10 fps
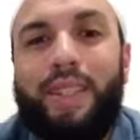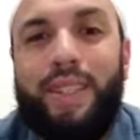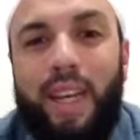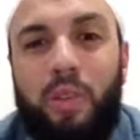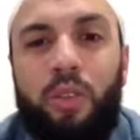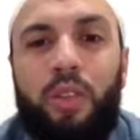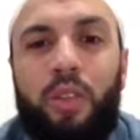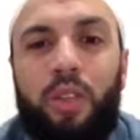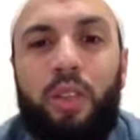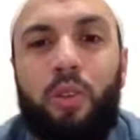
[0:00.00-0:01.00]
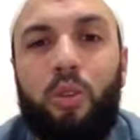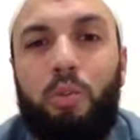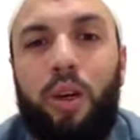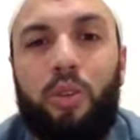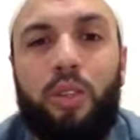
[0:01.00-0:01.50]
down in your
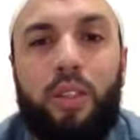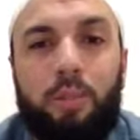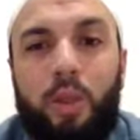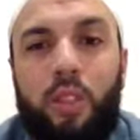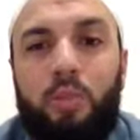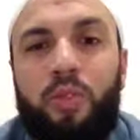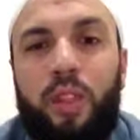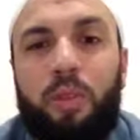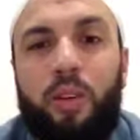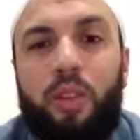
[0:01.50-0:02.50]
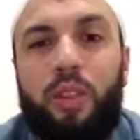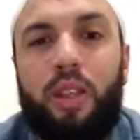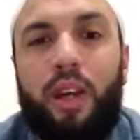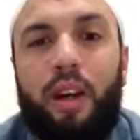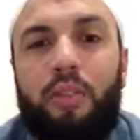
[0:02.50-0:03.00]
mouth, the bottom of the mouth.
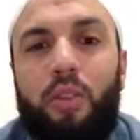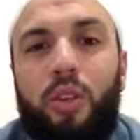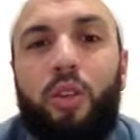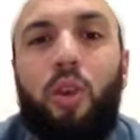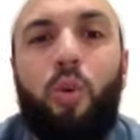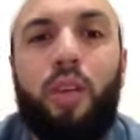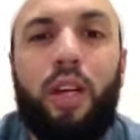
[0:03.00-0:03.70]
Avoid going